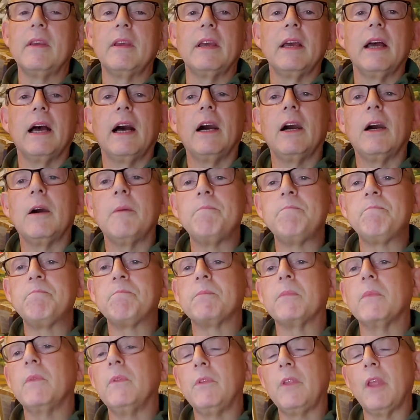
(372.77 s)

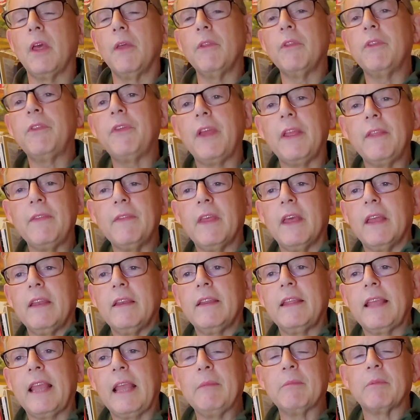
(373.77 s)
The other thing
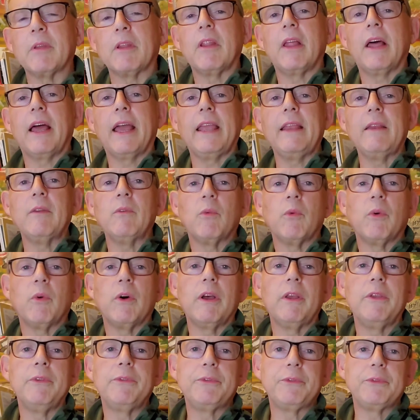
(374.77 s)
that came to light
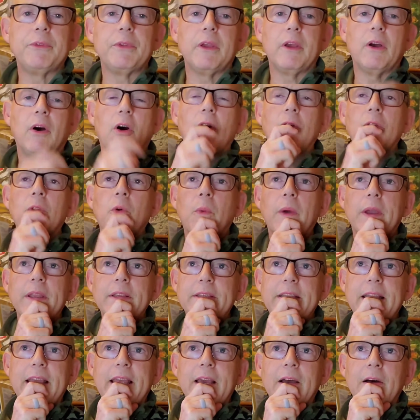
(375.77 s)
was on the way
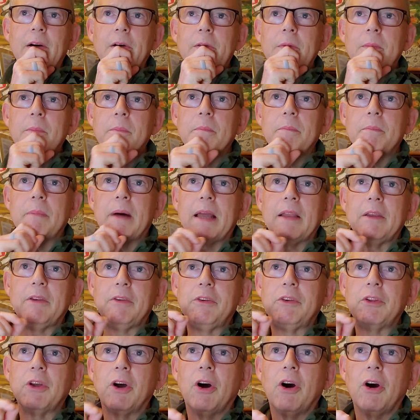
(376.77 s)
down, my
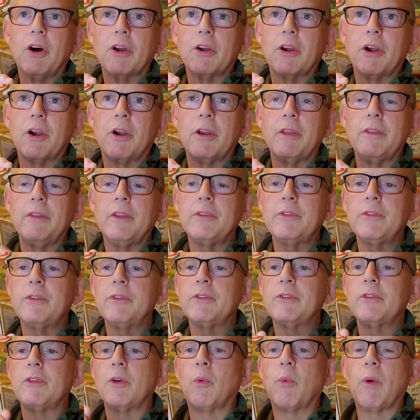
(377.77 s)
daughter, and this
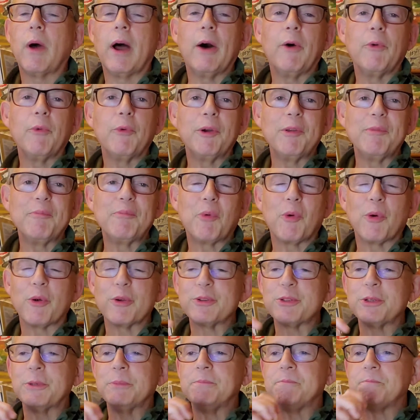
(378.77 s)
is the Wildwood
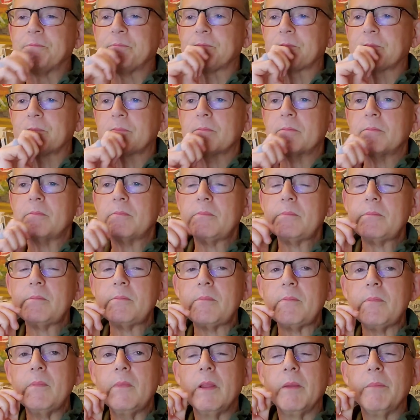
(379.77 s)
portion,
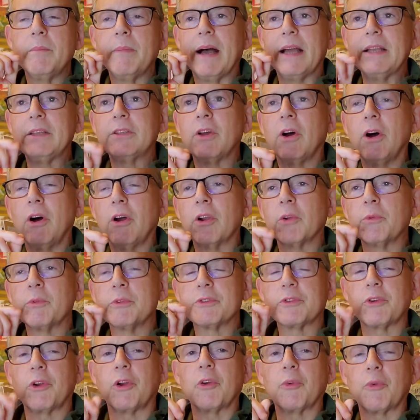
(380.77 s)
my daughter was
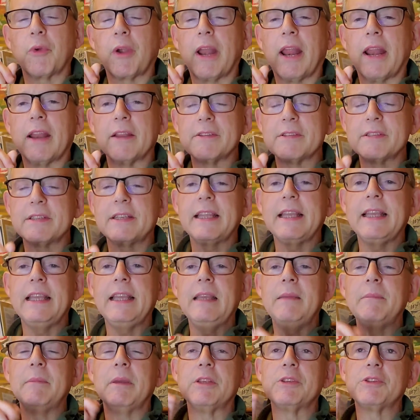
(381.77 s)
starting to run out of
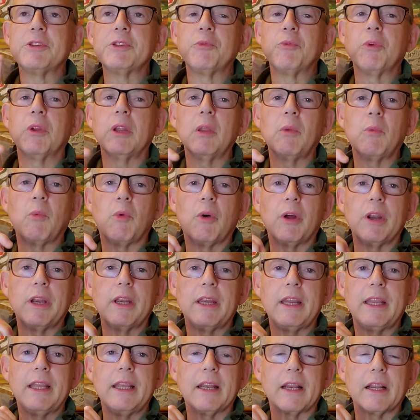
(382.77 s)
steam and she really wanted
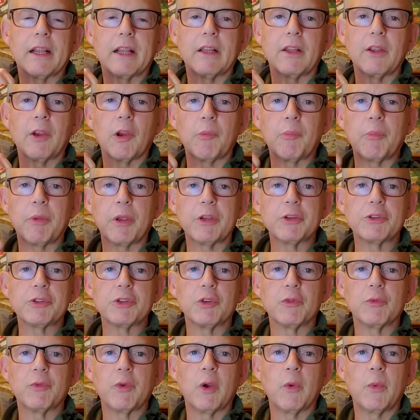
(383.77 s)
to get a clear
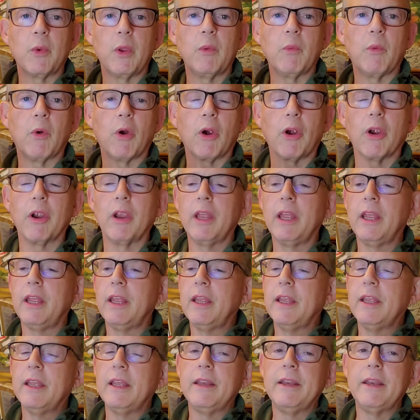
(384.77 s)
picture of where we were.
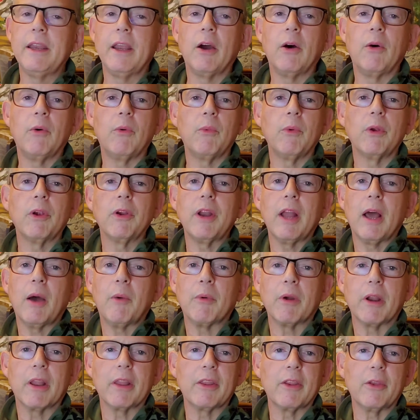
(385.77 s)
Now, we're not
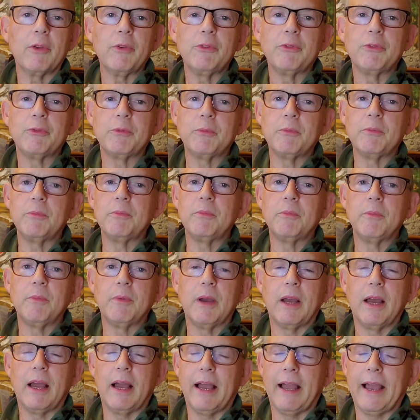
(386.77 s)
one of those,
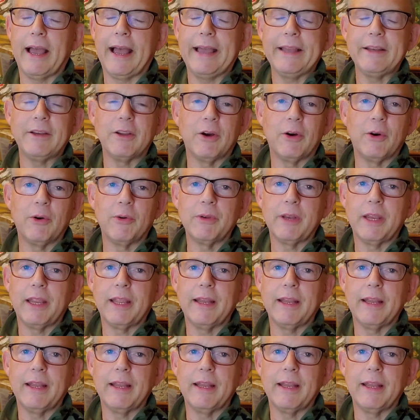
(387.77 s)
I don't